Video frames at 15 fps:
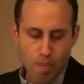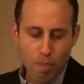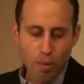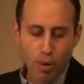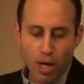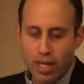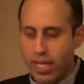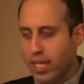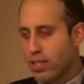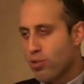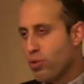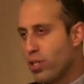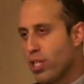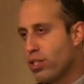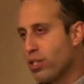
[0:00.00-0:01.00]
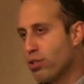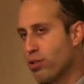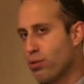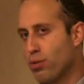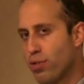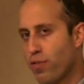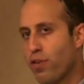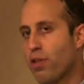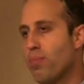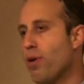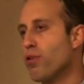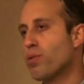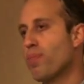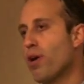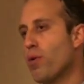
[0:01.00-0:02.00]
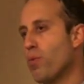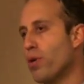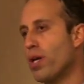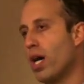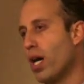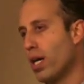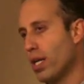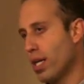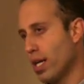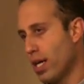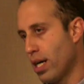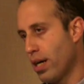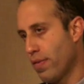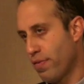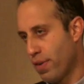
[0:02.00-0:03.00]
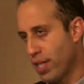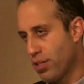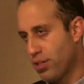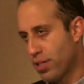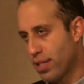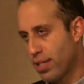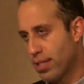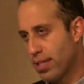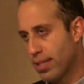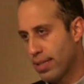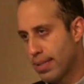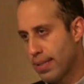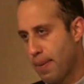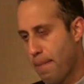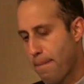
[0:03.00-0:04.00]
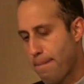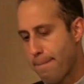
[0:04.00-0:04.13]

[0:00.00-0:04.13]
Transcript: Moroccan and Tunisian Jews, for the most part, were not uh, French citizens.